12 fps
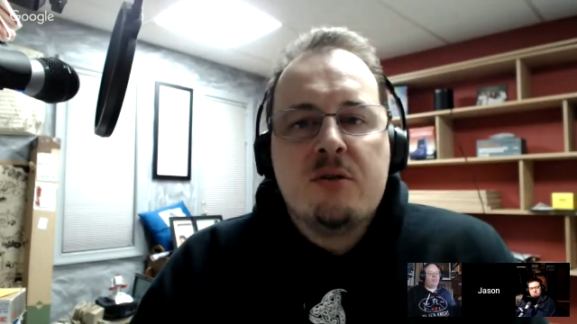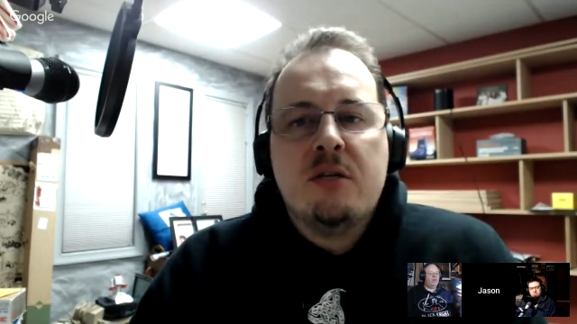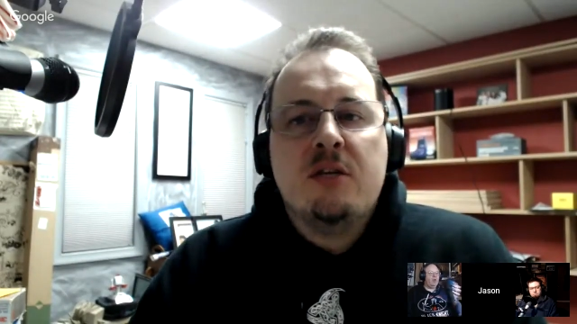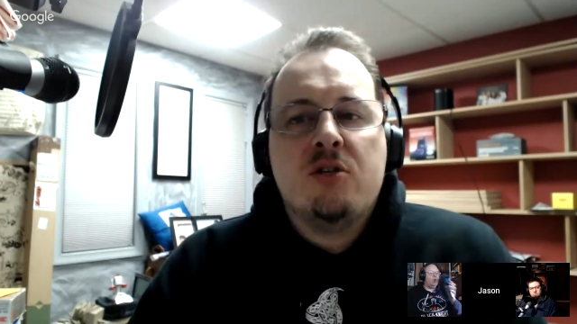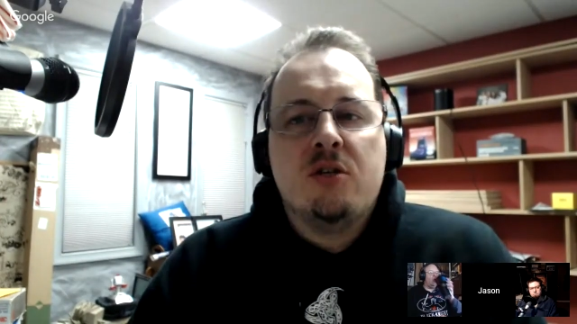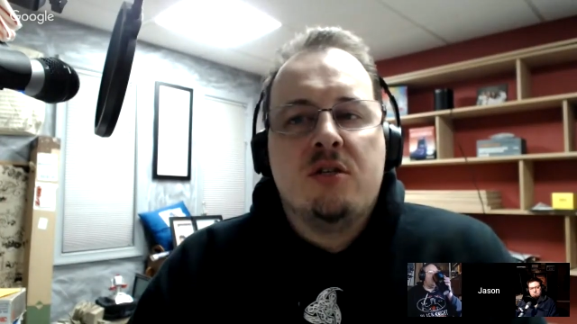It's
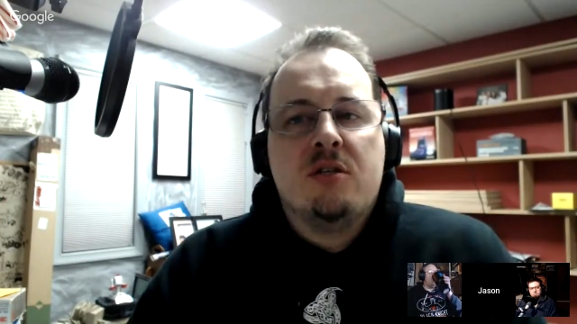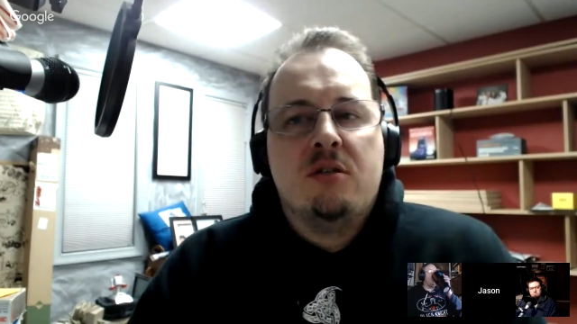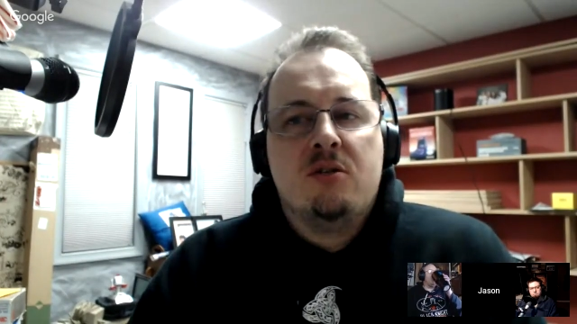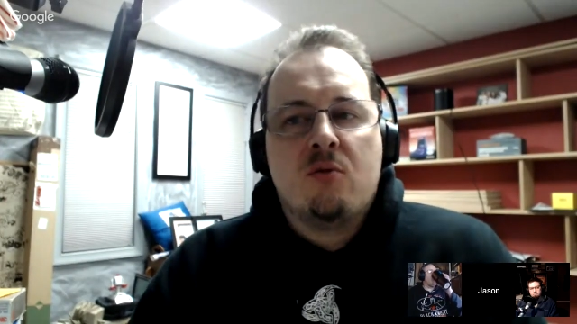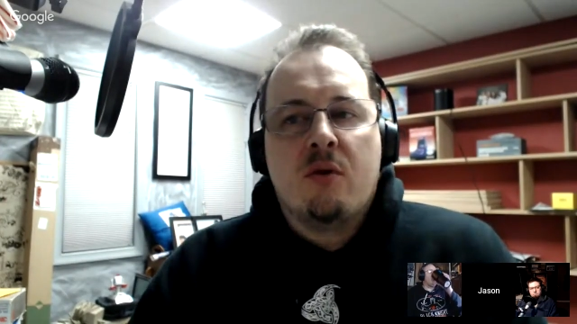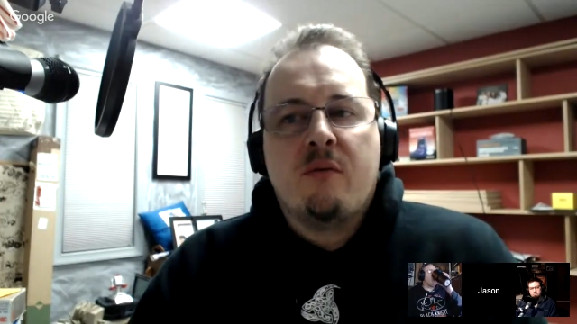just
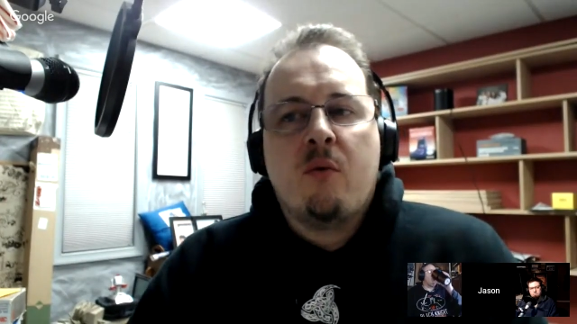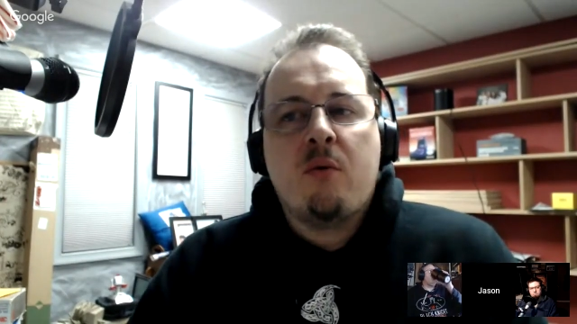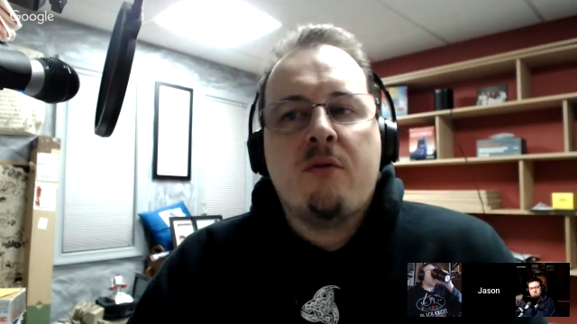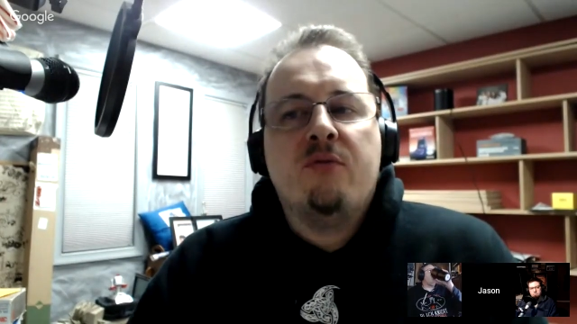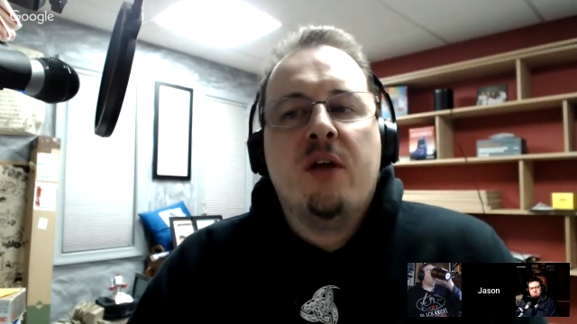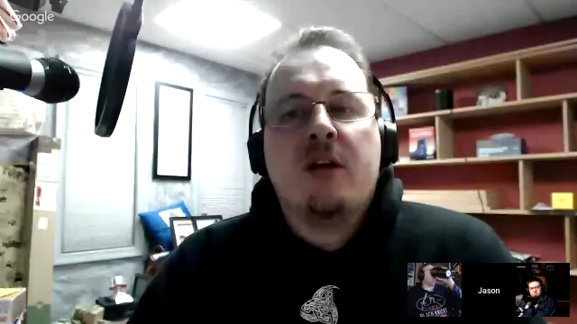sort of a
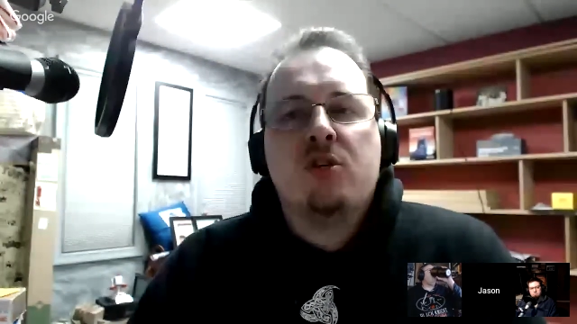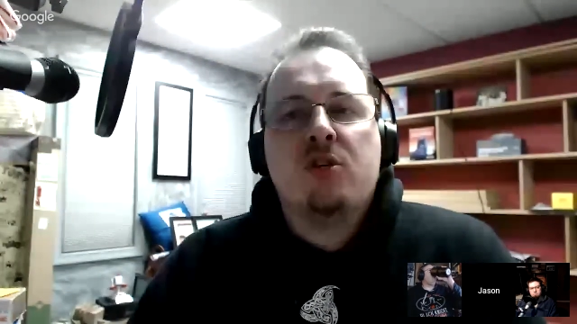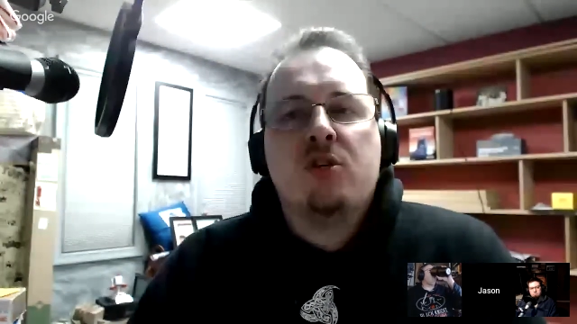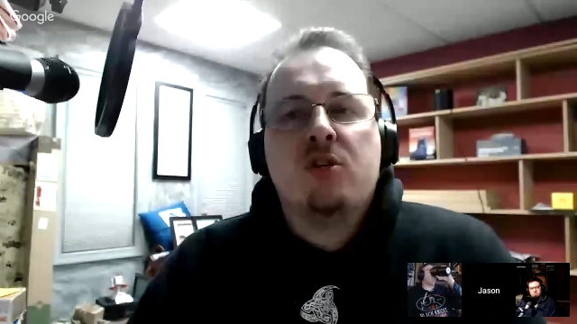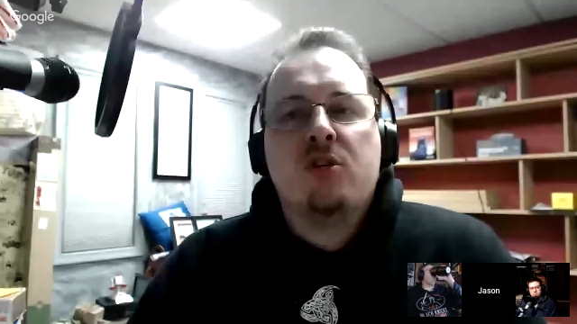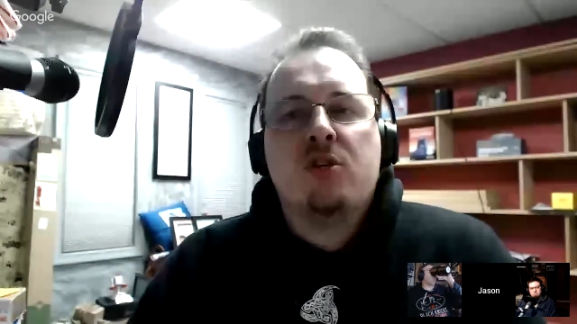reflection of what's
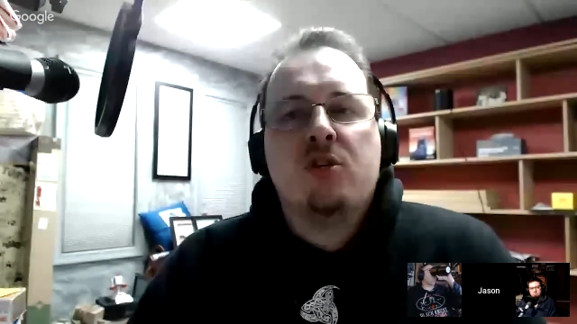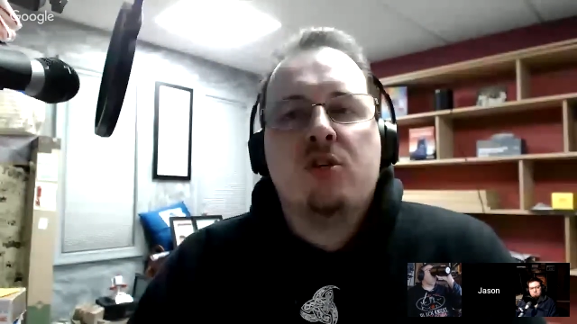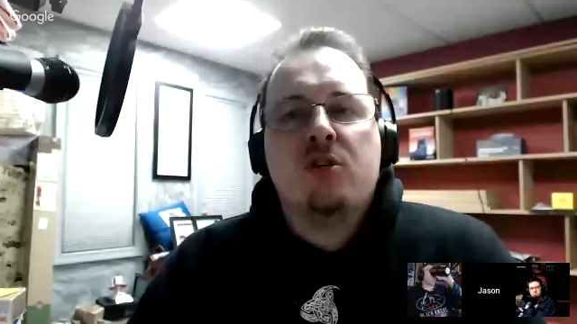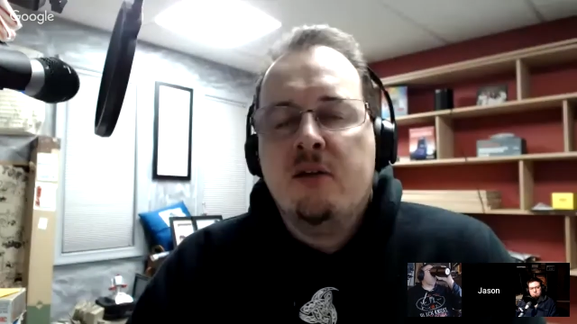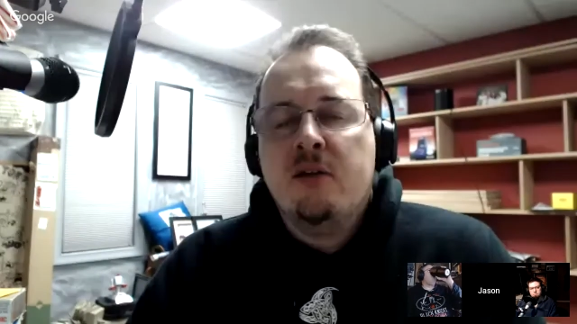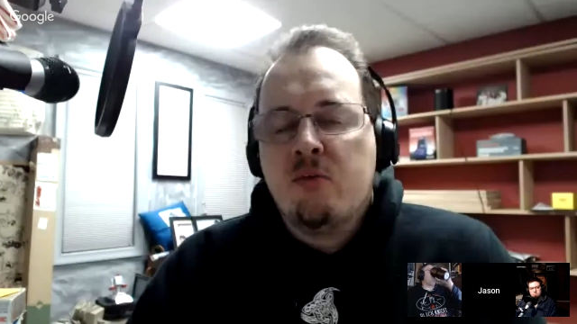going on
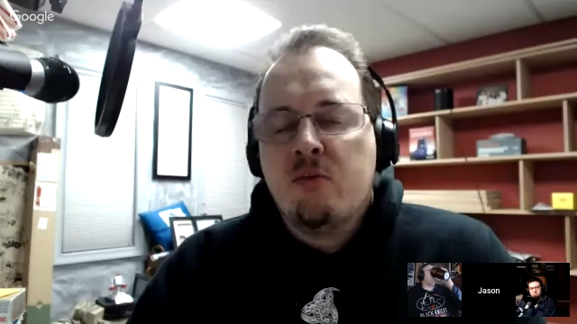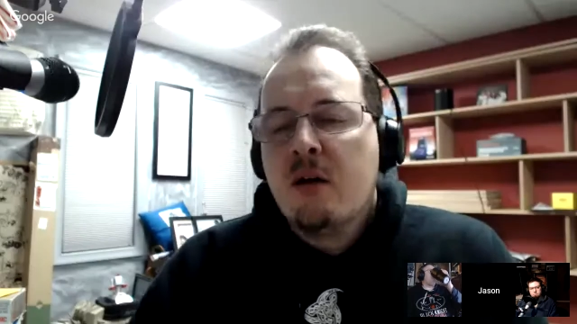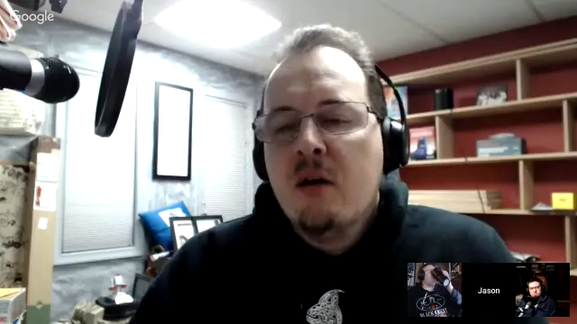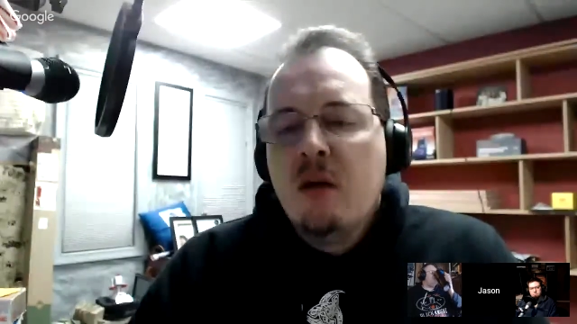elsewhere.